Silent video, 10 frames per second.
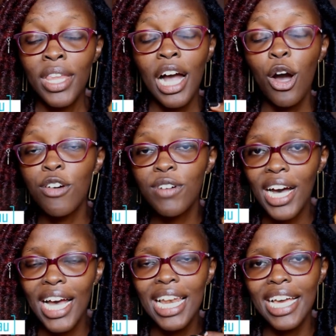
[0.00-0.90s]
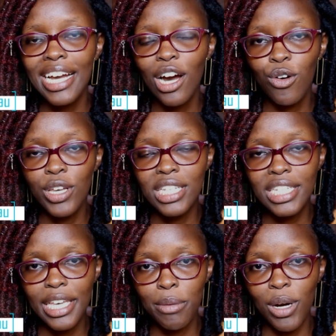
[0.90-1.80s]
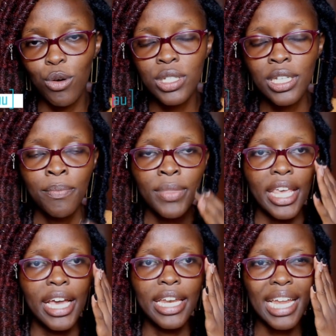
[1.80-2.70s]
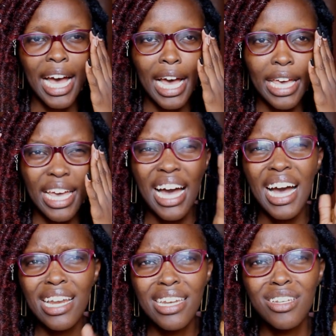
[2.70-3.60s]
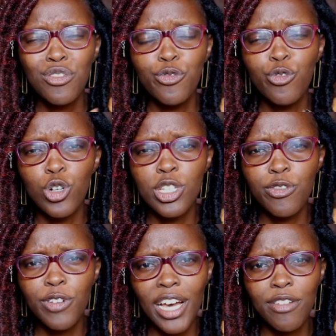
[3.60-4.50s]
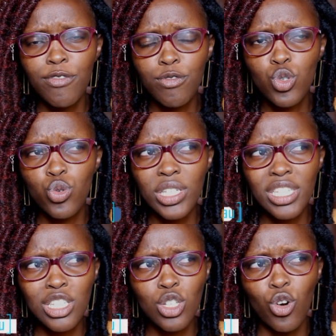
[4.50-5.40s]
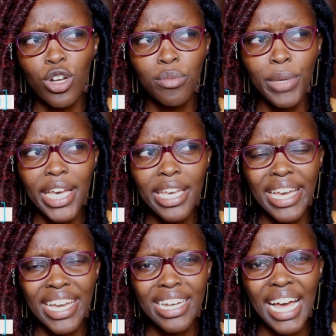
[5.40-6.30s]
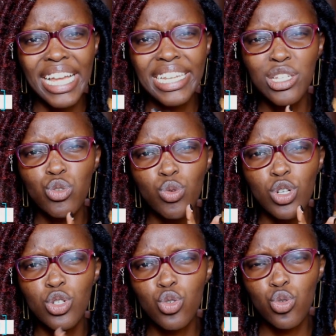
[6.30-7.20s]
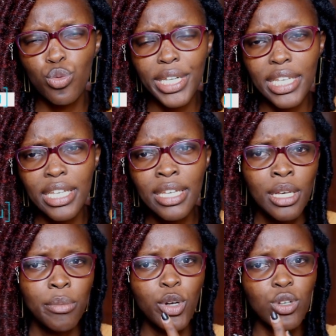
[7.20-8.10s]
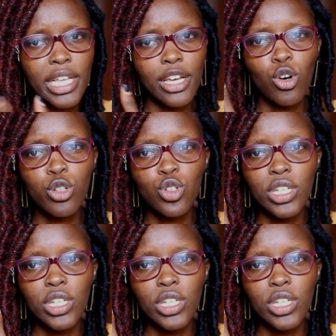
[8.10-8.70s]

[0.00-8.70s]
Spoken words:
However, I like how it came out, and I had 45 twists on my head. I didn't want too many because I also